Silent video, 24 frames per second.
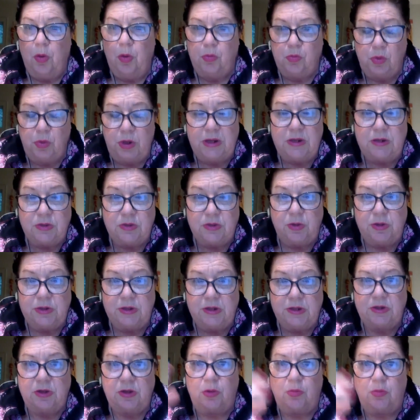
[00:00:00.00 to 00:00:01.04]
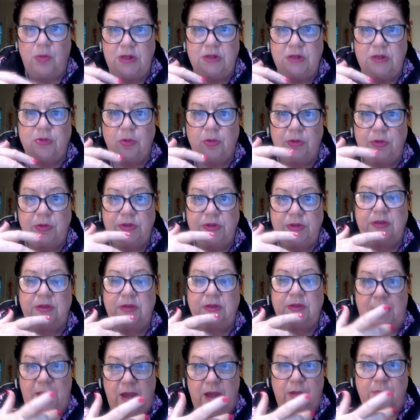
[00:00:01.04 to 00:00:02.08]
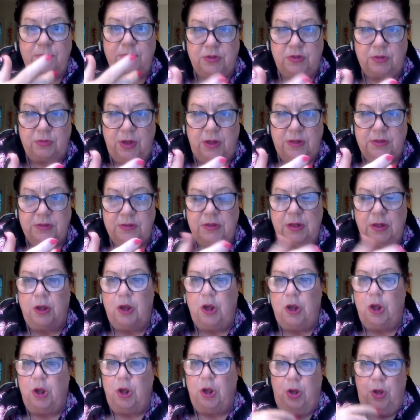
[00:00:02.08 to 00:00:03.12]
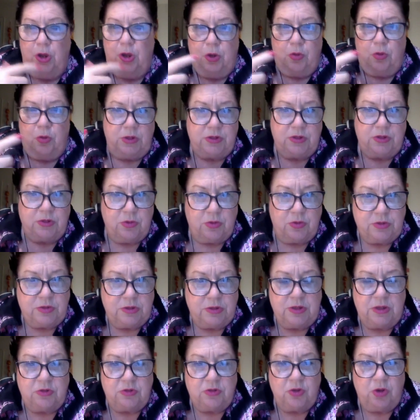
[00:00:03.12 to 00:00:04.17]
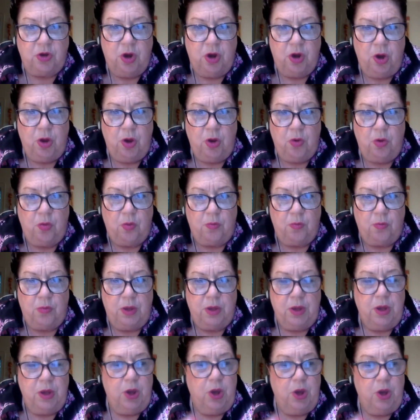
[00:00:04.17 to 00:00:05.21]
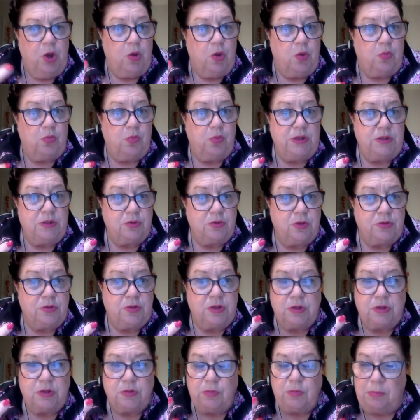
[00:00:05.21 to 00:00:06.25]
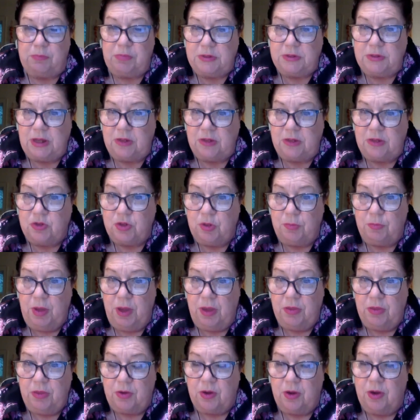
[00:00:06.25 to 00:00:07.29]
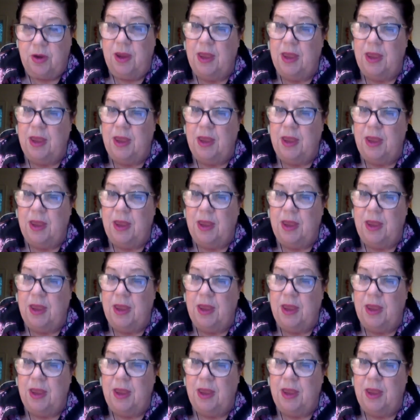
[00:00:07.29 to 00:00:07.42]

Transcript: Resources are resources that come to us. Resources is your home. Resources represents your mother.